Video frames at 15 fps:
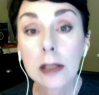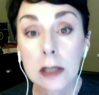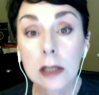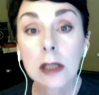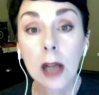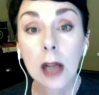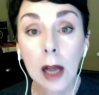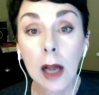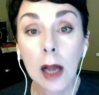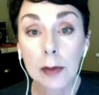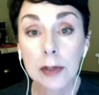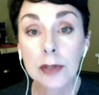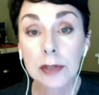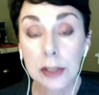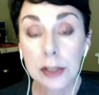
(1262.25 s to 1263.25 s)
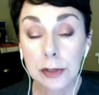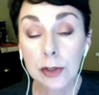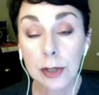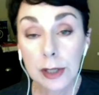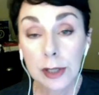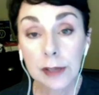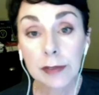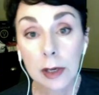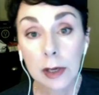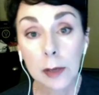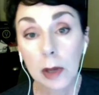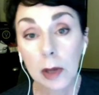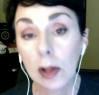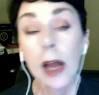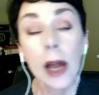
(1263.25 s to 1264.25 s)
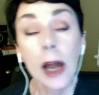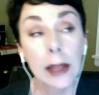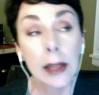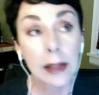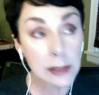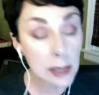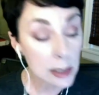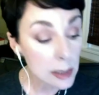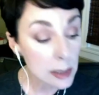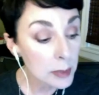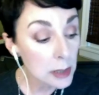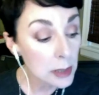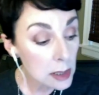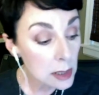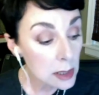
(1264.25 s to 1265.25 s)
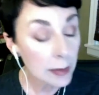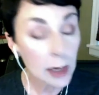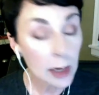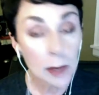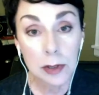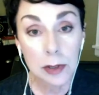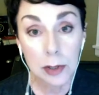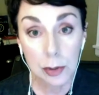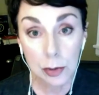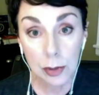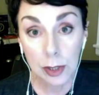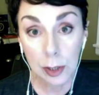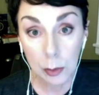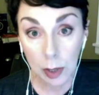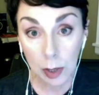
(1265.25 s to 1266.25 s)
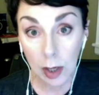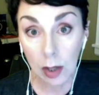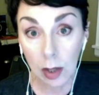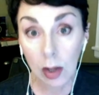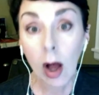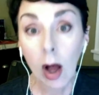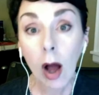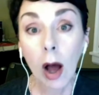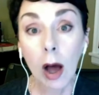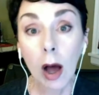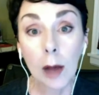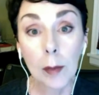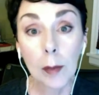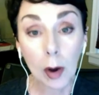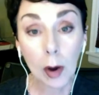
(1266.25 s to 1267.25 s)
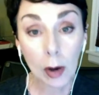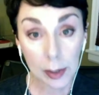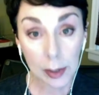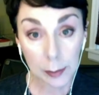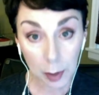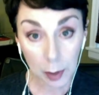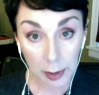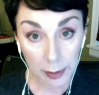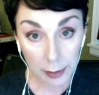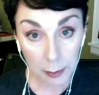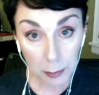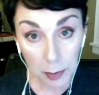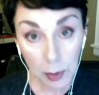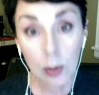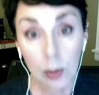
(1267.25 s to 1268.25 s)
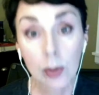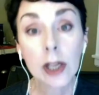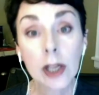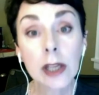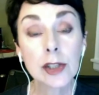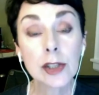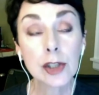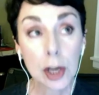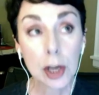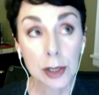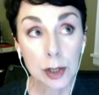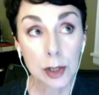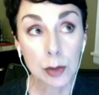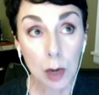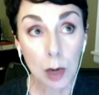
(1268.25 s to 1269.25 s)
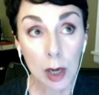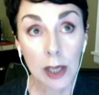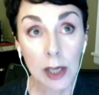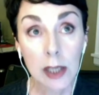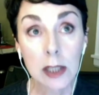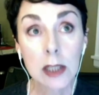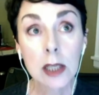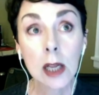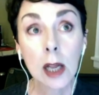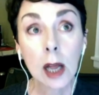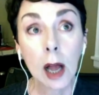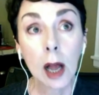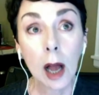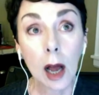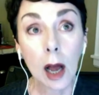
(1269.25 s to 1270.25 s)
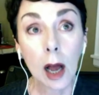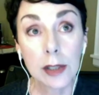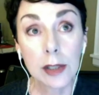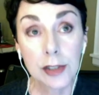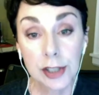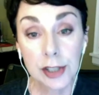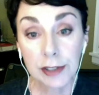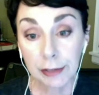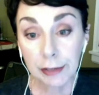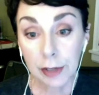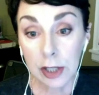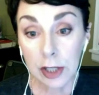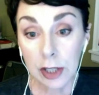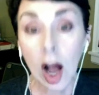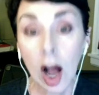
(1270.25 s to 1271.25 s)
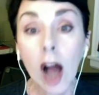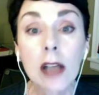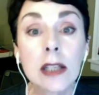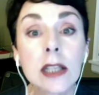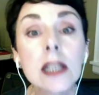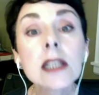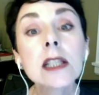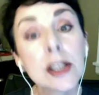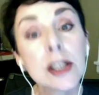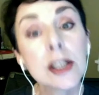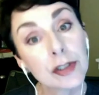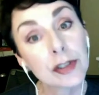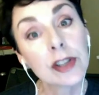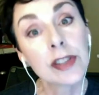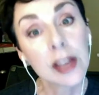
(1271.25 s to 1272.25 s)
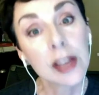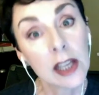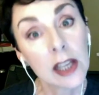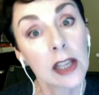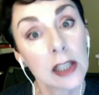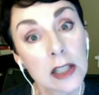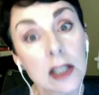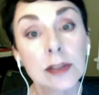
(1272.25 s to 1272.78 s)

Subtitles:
I was treated very well, and that doesn't mean to say that I wasn't treated well on Bark at the Moon. It just was a different. Ozzy is different than Kiss.